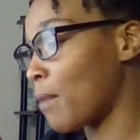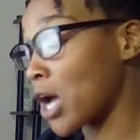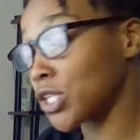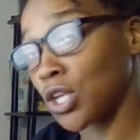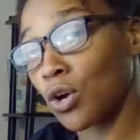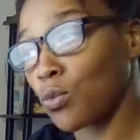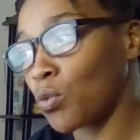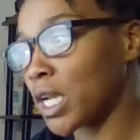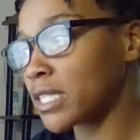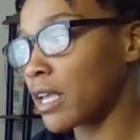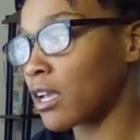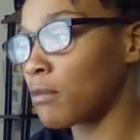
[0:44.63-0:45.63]
Also, want
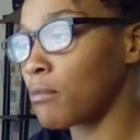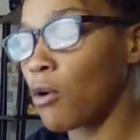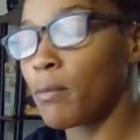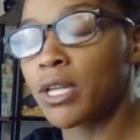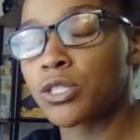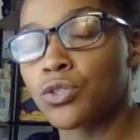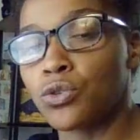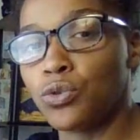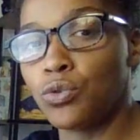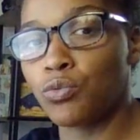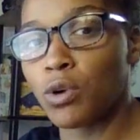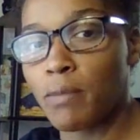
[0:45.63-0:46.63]
to take a moment
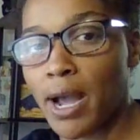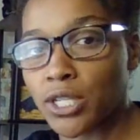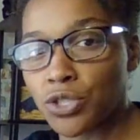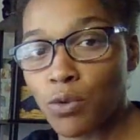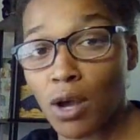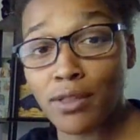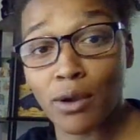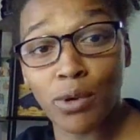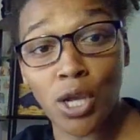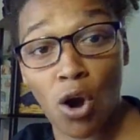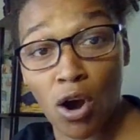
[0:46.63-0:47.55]
to remind you all that we